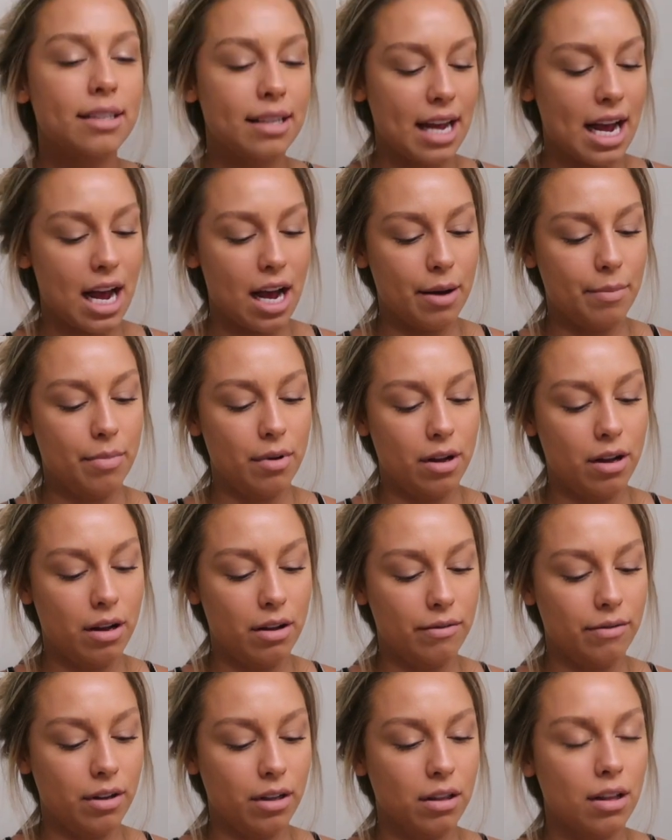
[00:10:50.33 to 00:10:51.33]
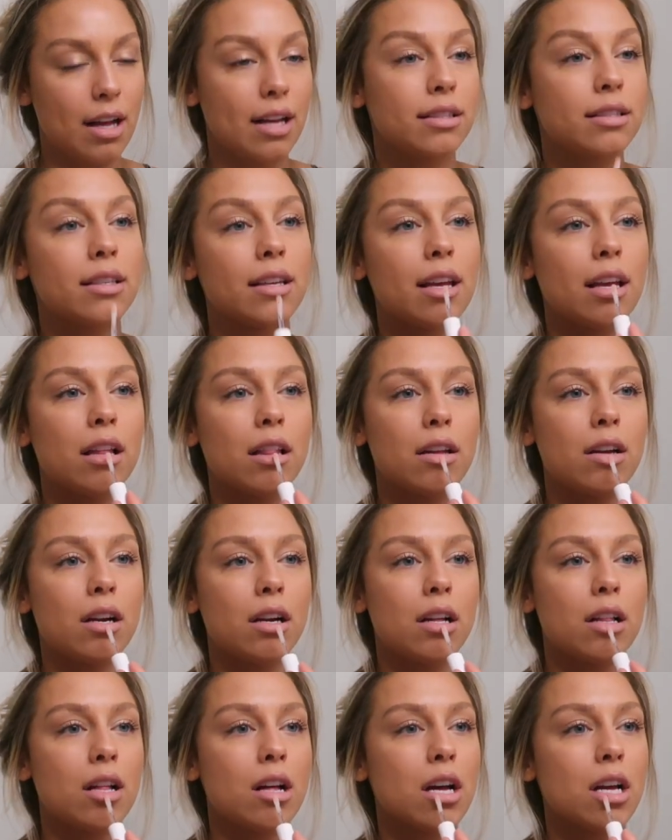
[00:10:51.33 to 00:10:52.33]
a dab of Glossier
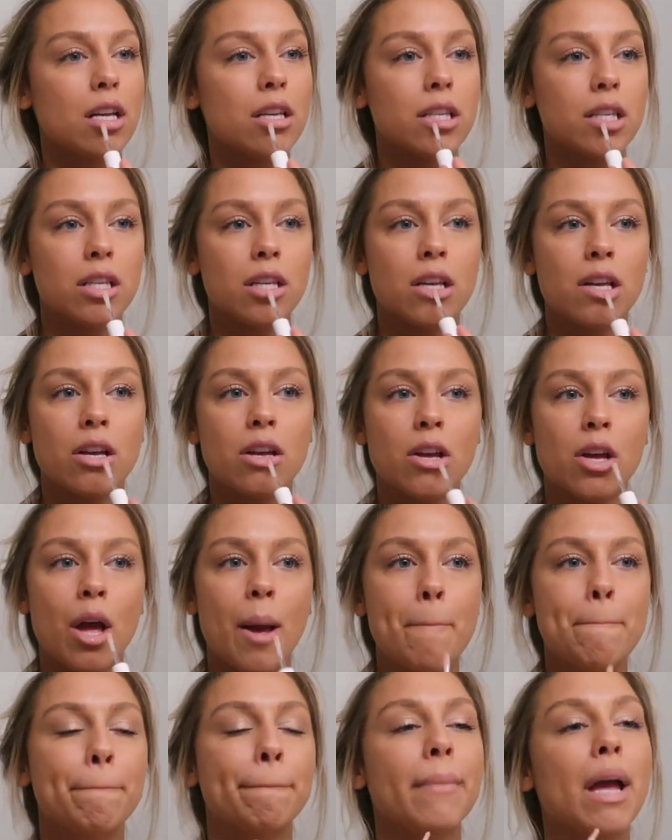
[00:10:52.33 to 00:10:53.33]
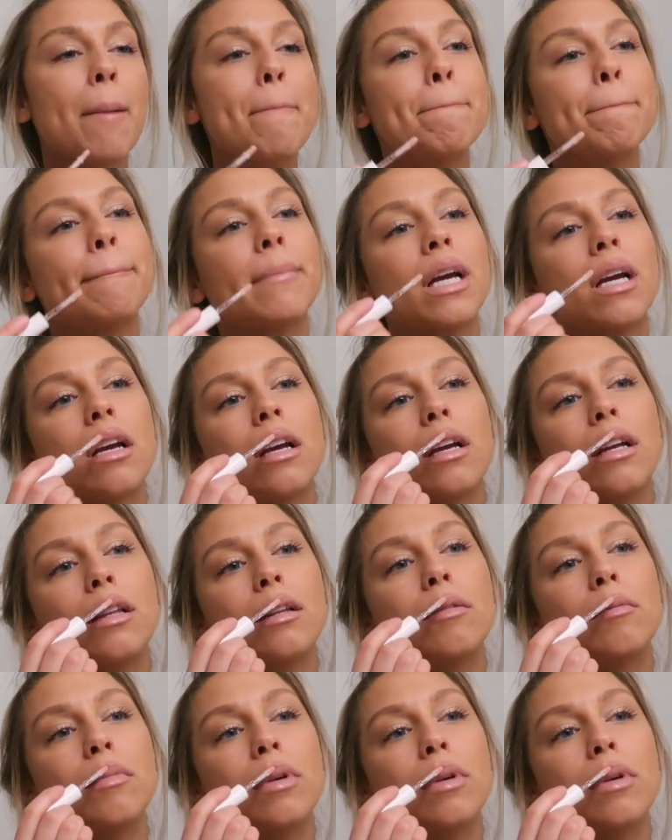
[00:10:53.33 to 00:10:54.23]
Clear Gloss in the